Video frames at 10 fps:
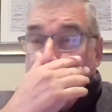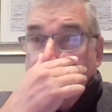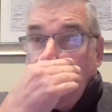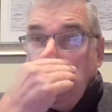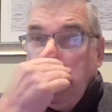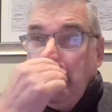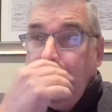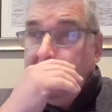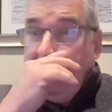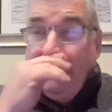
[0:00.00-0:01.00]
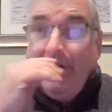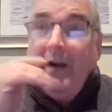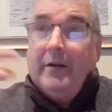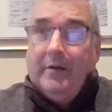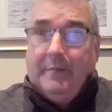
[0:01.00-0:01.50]
to the
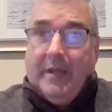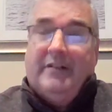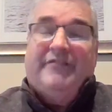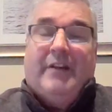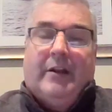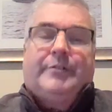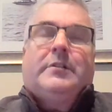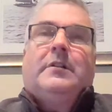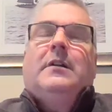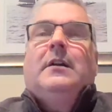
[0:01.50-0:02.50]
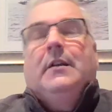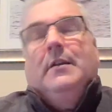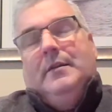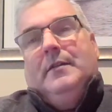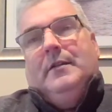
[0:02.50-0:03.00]
firearm manufacturer.
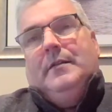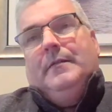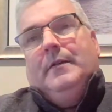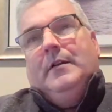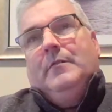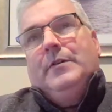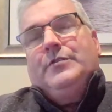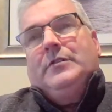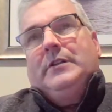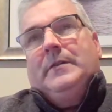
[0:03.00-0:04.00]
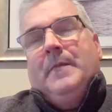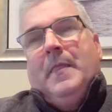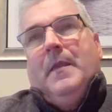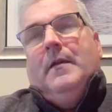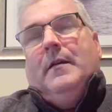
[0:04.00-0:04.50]
Uh, I originally,
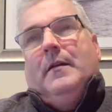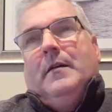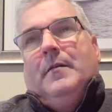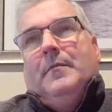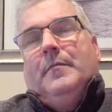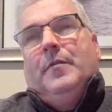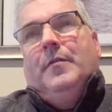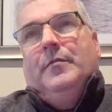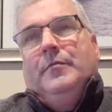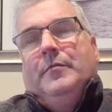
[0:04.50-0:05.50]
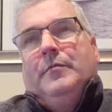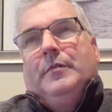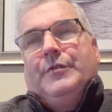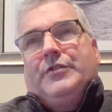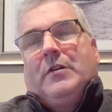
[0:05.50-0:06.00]
um,
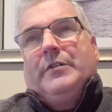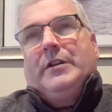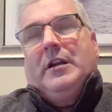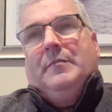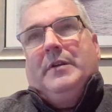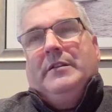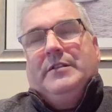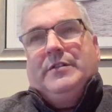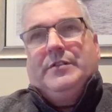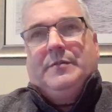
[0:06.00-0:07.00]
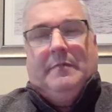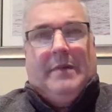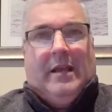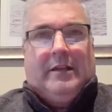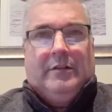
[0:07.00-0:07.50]
when we started the company, this was
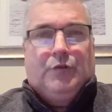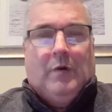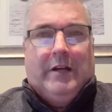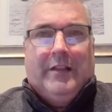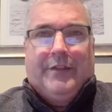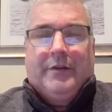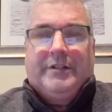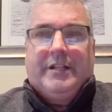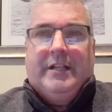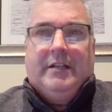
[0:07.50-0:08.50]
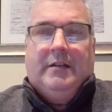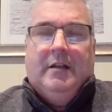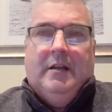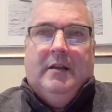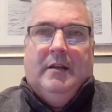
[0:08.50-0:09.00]
back in 2013,
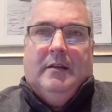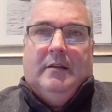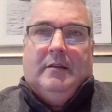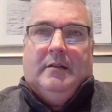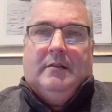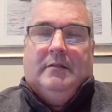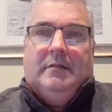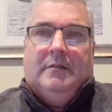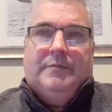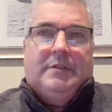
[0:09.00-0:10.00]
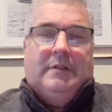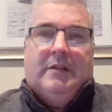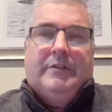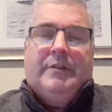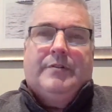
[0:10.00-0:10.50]
uh, almost
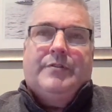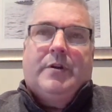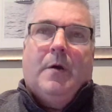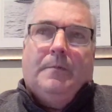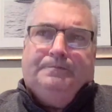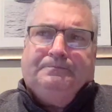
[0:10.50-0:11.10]
11 years ago.